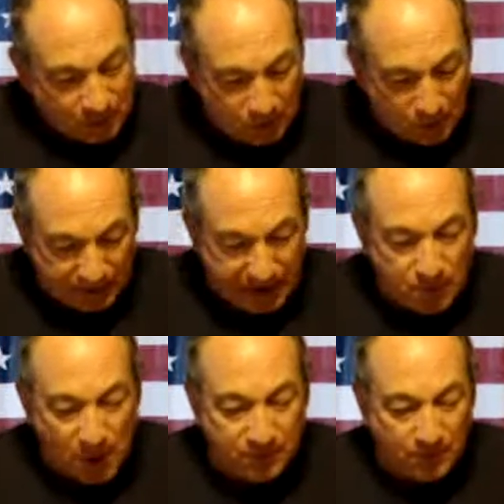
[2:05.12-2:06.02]
Quote,
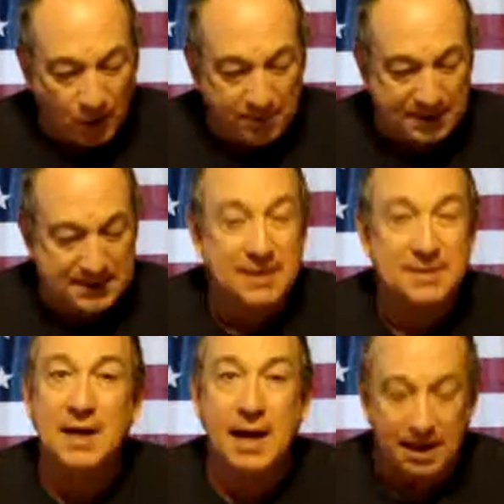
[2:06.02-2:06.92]

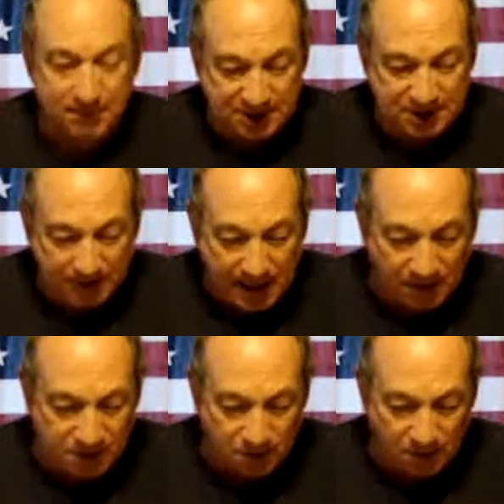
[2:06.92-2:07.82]
Ikhwanophobia.com
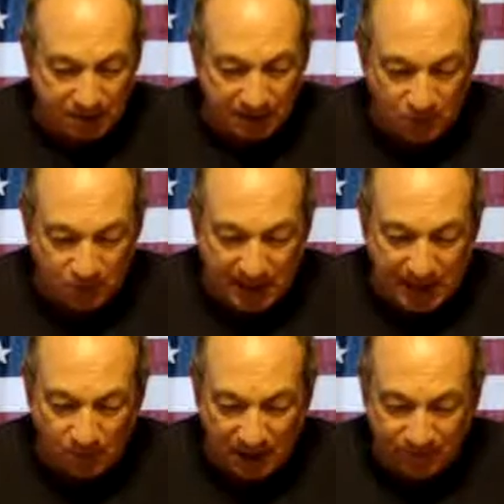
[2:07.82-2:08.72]
aspires to open a new
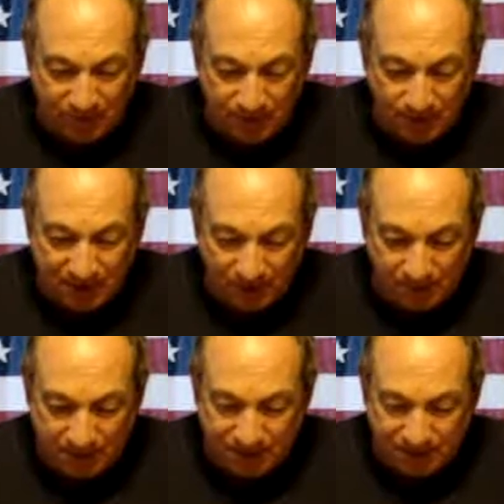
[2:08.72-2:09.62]
gateway for
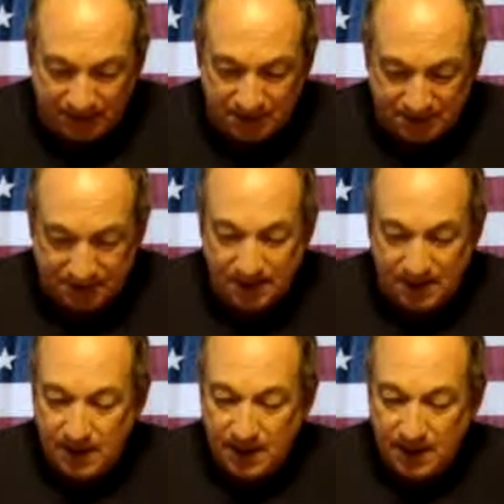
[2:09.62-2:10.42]
Ikhwanophobia victims,